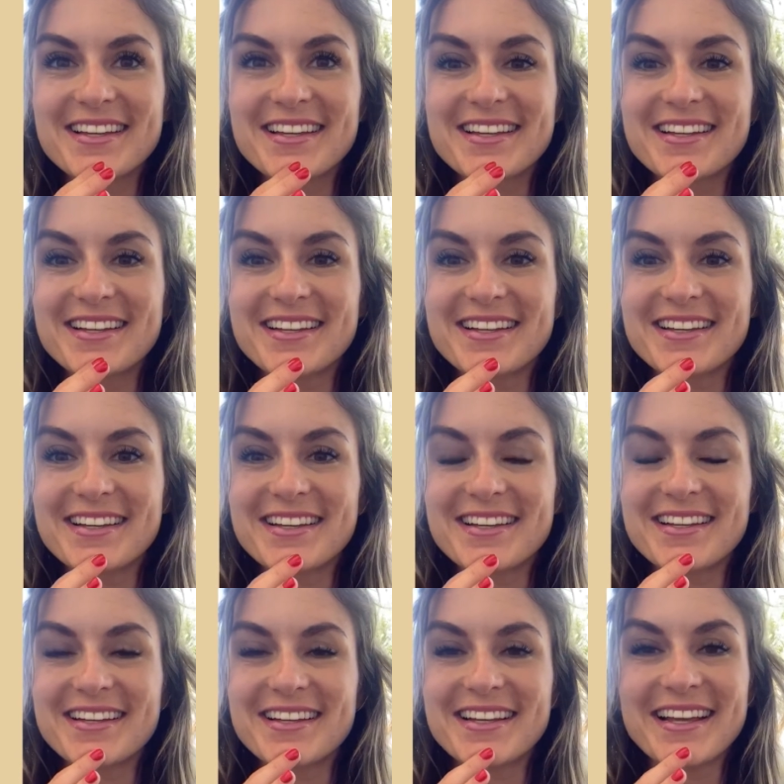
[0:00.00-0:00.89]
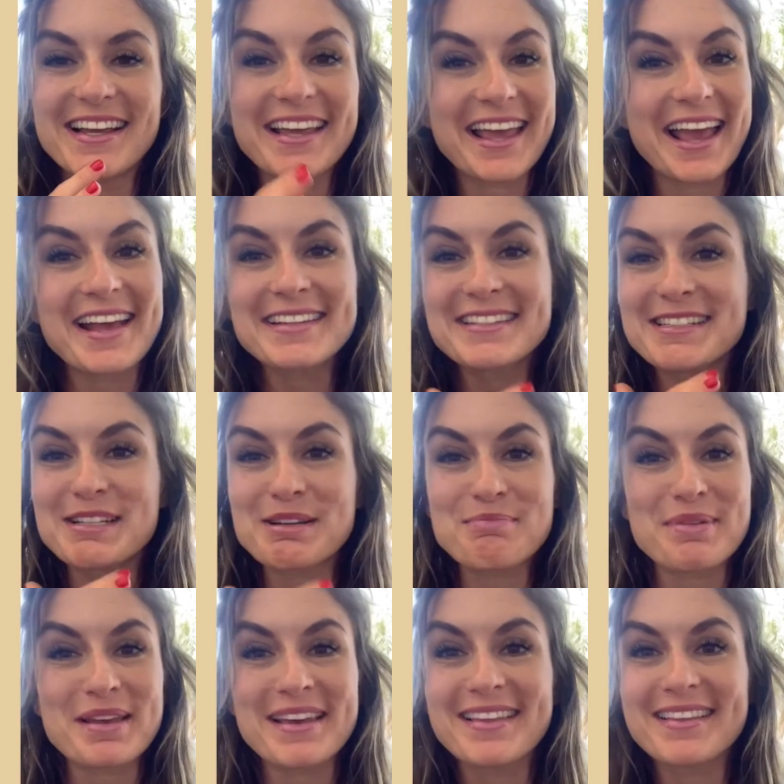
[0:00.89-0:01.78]
gets to be this
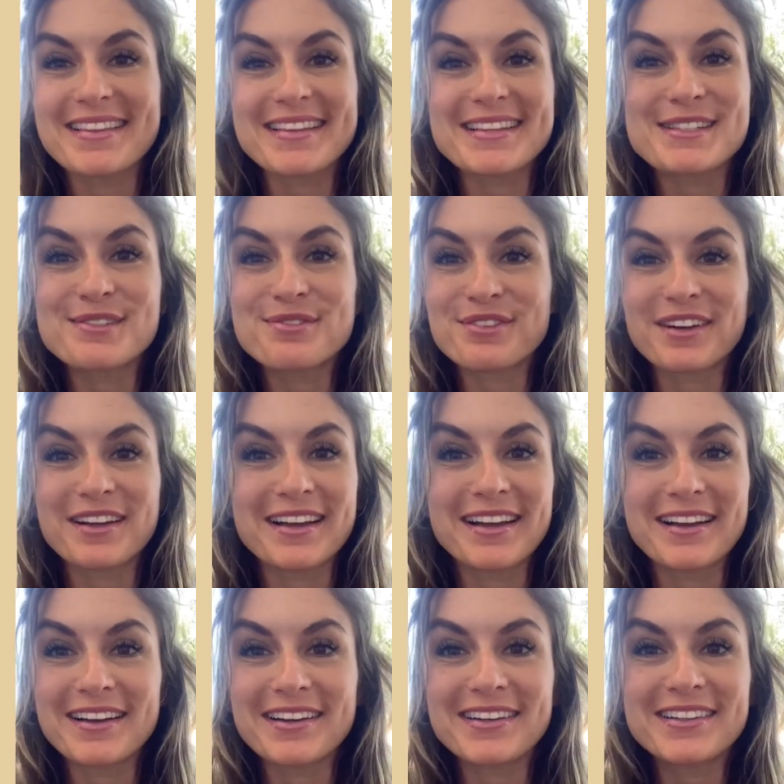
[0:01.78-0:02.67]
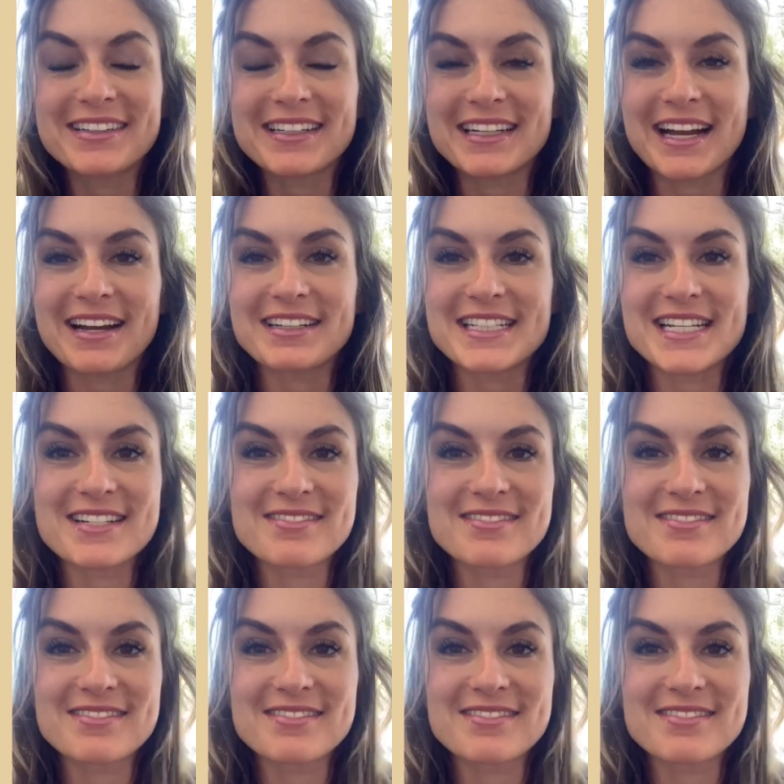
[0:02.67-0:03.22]
freaking good, and I didn't realize that